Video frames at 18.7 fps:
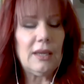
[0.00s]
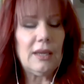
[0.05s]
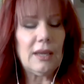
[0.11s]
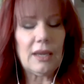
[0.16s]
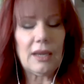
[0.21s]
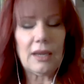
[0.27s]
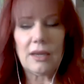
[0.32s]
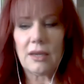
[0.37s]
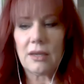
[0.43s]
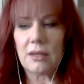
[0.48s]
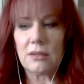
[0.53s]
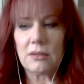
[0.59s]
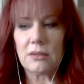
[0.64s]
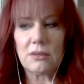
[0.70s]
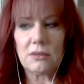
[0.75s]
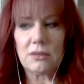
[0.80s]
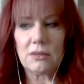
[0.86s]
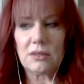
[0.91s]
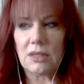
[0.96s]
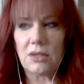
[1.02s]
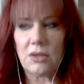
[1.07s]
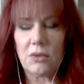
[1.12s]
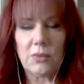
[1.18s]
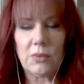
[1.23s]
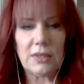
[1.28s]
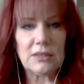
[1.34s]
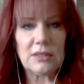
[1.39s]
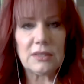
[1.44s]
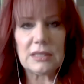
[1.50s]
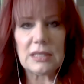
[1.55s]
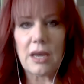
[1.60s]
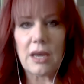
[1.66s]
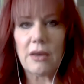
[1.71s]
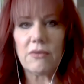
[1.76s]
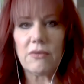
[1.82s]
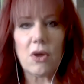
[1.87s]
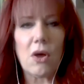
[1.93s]
And, we just
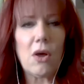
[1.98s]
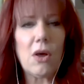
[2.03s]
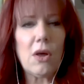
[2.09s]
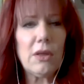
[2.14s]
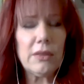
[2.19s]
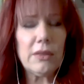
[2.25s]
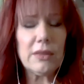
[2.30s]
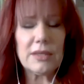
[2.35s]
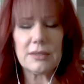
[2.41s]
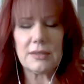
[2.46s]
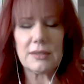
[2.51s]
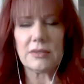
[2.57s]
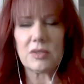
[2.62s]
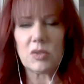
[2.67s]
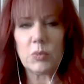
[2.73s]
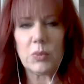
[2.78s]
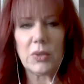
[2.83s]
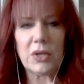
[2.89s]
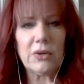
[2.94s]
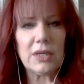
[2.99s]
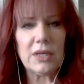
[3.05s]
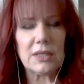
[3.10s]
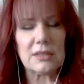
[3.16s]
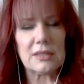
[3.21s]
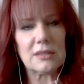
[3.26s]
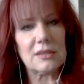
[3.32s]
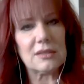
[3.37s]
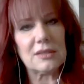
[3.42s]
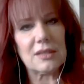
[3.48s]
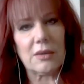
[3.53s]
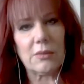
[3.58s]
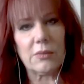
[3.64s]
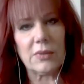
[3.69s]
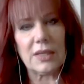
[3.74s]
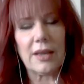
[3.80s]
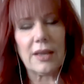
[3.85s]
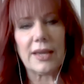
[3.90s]
have all these experiences that
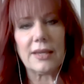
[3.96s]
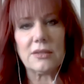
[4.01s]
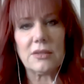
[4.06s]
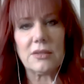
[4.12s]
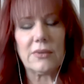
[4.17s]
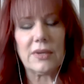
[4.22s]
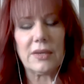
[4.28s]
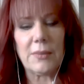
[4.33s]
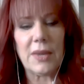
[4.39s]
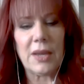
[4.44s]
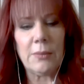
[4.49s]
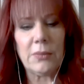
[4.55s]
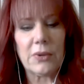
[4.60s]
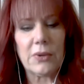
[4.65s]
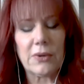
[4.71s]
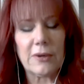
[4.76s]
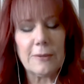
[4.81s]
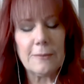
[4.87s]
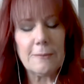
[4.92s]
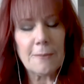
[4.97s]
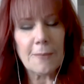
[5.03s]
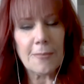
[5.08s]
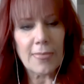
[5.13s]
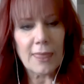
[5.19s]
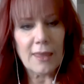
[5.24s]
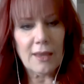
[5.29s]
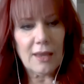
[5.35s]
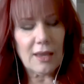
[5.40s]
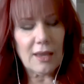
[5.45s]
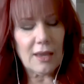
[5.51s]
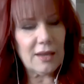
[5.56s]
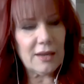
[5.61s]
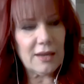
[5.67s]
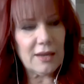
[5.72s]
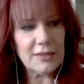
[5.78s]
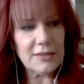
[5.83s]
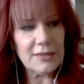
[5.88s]
we like to remember.
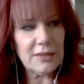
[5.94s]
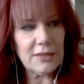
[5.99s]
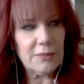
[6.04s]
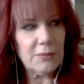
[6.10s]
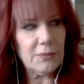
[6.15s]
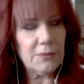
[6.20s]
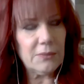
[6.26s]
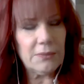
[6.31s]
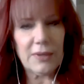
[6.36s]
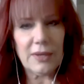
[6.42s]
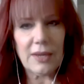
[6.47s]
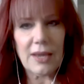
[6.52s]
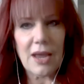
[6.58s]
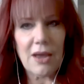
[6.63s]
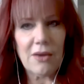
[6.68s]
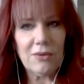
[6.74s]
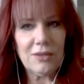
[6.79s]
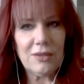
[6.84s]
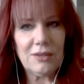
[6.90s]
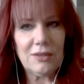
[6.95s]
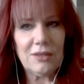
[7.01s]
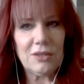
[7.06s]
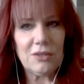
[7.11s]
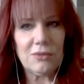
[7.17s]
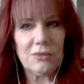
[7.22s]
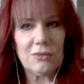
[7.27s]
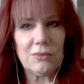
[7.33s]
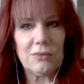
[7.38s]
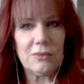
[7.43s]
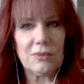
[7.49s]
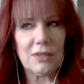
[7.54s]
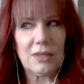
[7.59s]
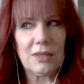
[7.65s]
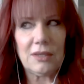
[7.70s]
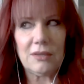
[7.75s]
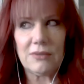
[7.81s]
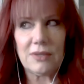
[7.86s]
And I said, but how can you
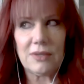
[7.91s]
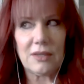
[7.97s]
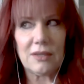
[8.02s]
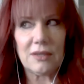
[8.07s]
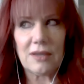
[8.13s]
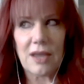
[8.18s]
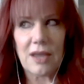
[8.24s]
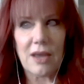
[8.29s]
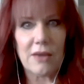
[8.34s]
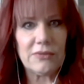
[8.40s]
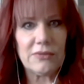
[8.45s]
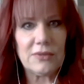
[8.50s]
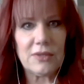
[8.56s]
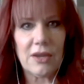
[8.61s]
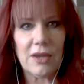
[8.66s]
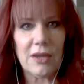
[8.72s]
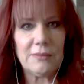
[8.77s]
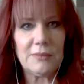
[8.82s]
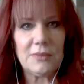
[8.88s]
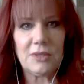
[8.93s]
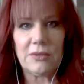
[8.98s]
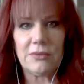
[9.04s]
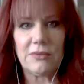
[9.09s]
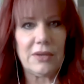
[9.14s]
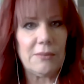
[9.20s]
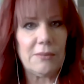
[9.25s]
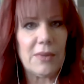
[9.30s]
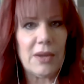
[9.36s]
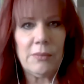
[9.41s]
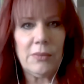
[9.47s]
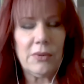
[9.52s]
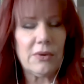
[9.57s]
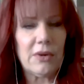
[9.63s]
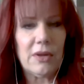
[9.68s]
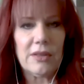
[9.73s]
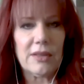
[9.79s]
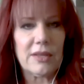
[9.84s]
even have time to
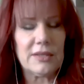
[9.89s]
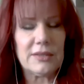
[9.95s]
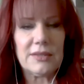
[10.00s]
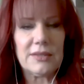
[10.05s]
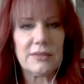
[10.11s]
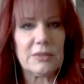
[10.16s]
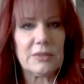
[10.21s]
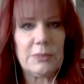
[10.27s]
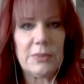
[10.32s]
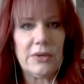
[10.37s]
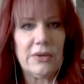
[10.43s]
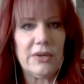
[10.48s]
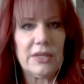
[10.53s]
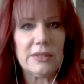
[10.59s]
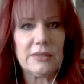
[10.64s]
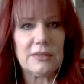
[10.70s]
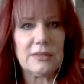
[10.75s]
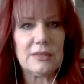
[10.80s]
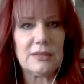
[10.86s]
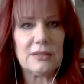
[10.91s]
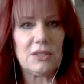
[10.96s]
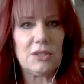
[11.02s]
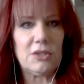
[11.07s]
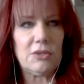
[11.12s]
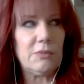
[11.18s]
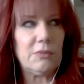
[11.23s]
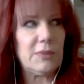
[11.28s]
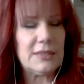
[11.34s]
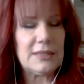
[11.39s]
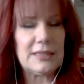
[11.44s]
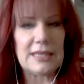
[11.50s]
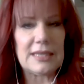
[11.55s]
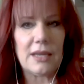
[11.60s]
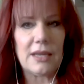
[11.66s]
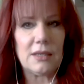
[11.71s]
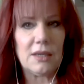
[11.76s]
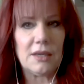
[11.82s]
remember all these experiences? You'd be
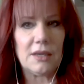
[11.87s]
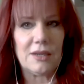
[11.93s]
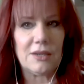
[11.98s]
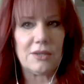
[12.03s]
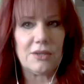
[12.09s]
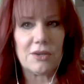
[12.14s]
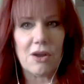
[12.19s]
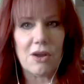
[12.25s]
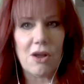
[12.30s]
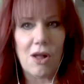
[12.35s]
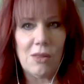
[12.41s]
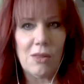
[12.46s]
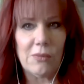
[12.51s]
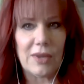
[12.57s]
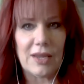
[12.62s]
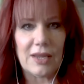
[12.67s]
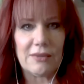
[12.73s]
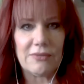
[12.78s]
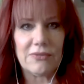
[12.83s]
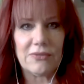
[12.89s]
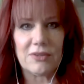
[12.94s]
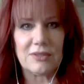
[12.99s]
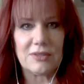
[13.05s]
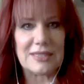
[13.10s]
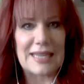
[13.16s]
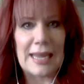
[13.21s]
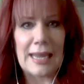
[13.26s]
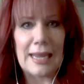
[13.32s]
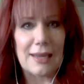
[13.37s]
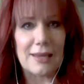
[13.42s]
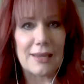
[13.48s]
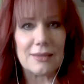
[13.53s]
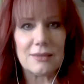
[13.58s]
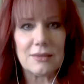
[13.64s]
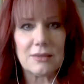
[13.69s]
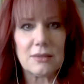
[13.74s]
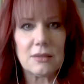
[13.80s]
standing in your hallway for
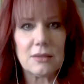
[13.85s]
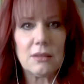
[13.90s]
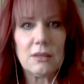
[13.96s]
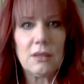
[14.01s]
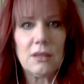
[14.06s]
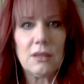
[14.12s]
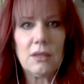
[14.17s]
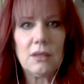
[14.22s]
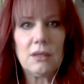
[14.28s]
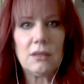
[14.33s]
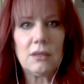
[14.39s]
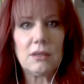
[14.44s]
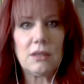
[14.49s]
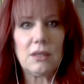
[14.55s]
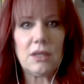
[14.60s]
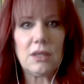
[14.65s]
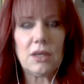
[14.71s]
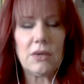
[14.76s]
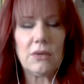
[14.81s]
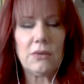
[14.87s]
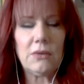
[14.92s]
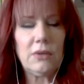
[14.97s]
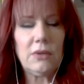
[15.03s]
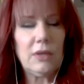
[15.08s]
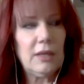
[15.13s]
days, you know?